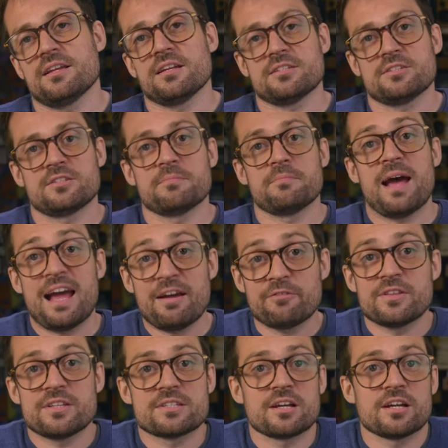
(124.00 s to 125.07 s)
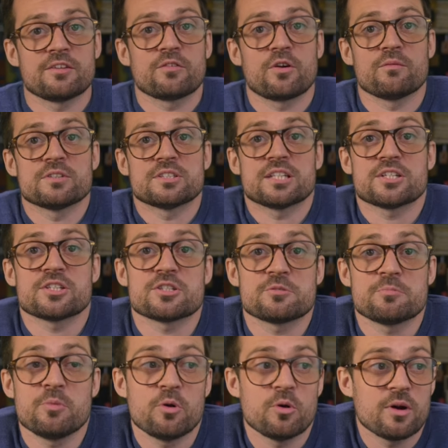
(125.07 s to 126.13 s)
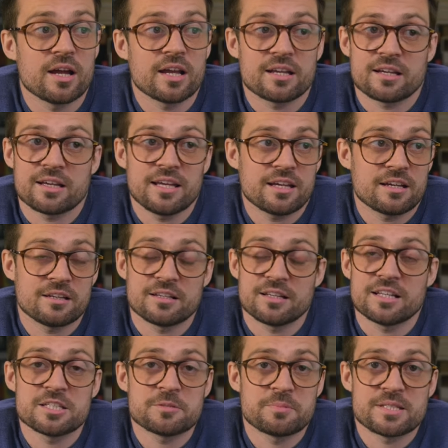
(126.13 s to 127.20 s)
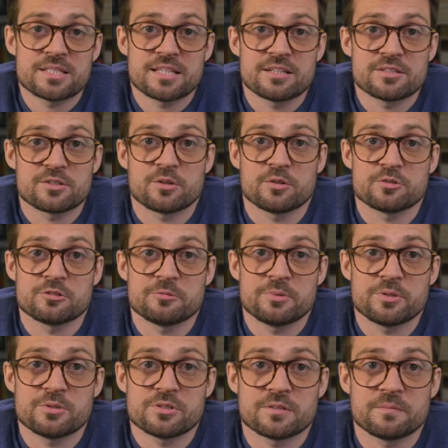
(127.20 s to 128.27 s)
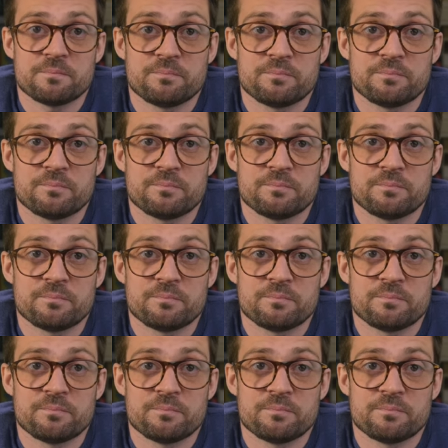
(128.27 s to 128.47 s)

us to have these kind of conversations more, it can at least be seen as a contribution.